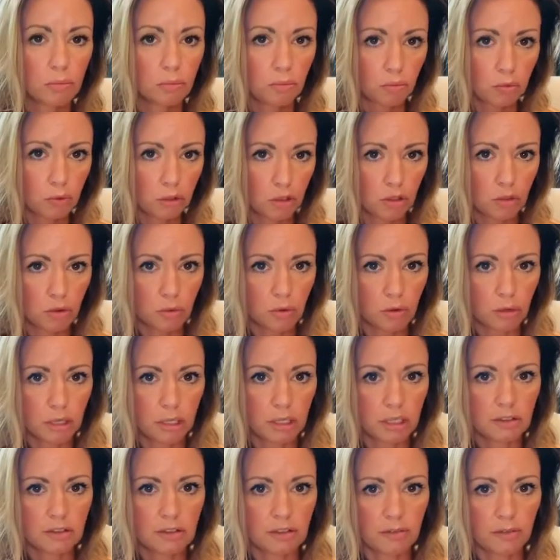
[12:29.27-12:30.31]
when you were in
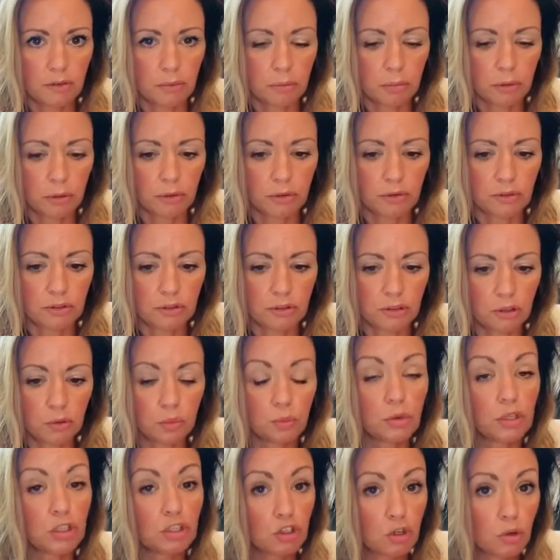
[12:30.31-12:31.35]
a different person,
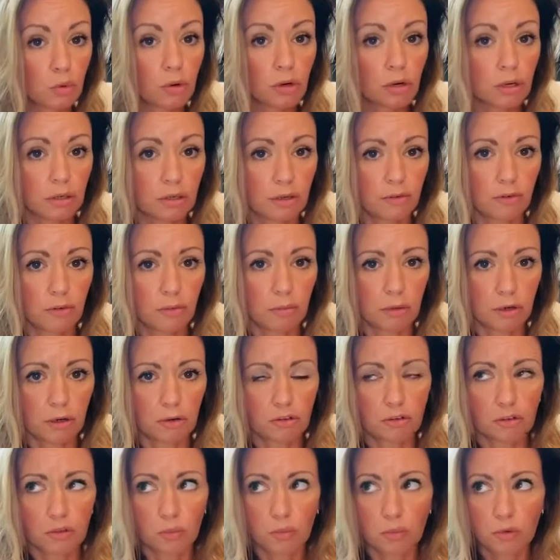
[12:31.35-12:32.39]
when you were a different
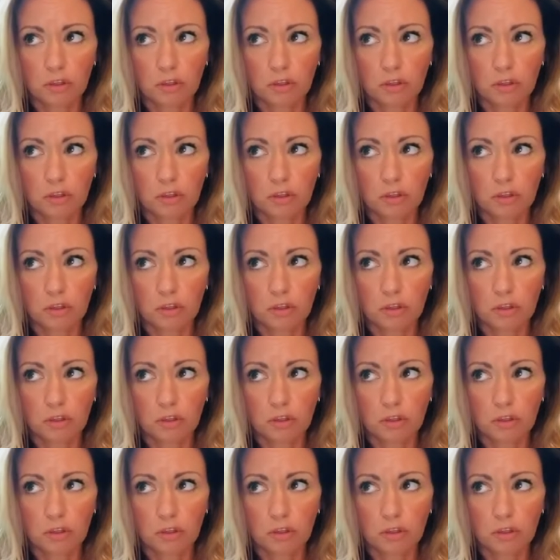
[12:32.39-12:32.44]
person,